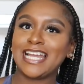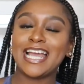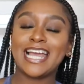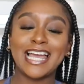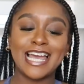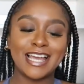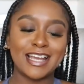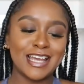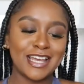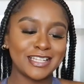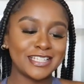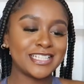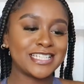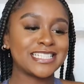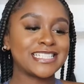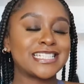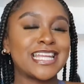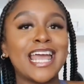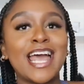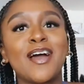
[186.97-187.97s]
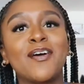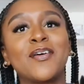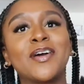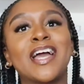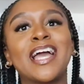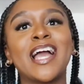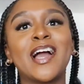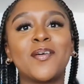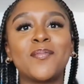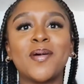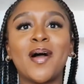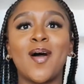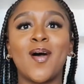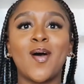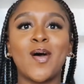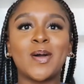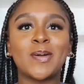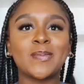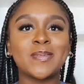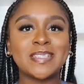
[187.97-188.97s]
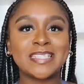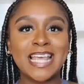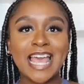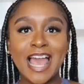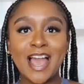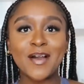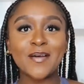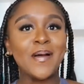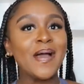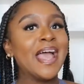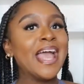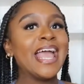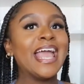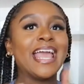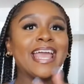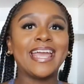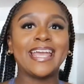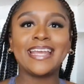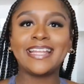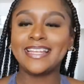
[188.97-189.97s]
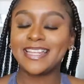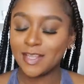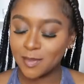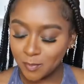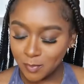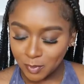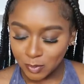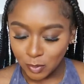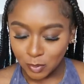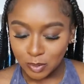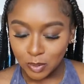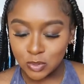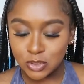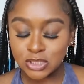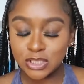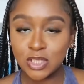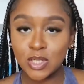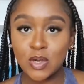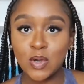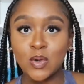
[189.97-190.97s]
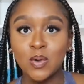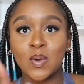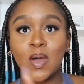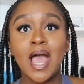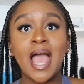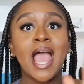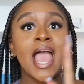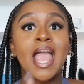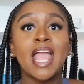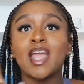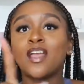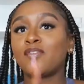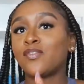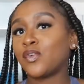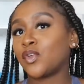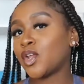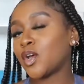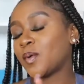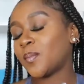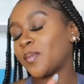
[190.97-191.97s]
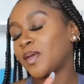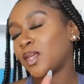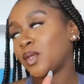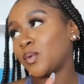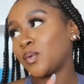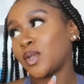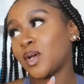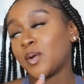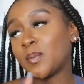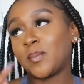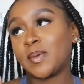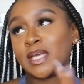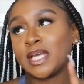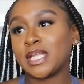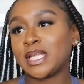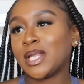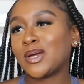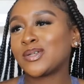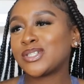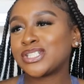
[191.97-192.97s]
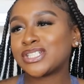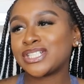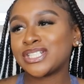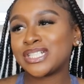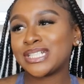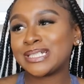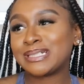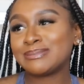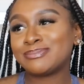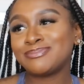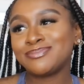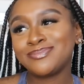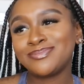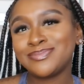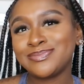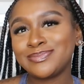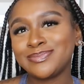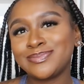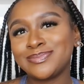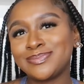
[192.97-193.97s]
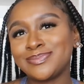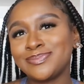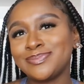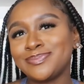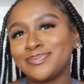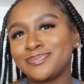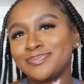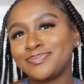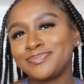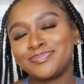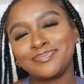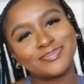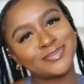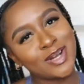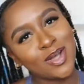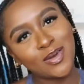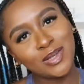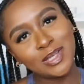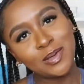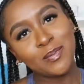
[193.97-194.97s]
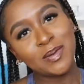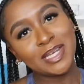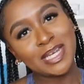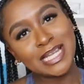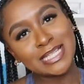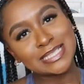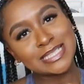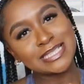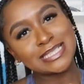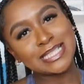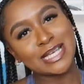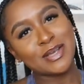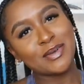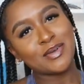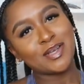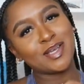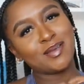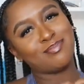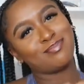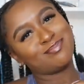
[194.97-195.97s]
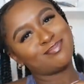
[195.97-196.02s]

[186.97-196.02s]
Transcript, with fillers: I got out the shower, I got my arms out, and then put no lotion on. If you know me, you know me. And lotion, mm, only when necessary.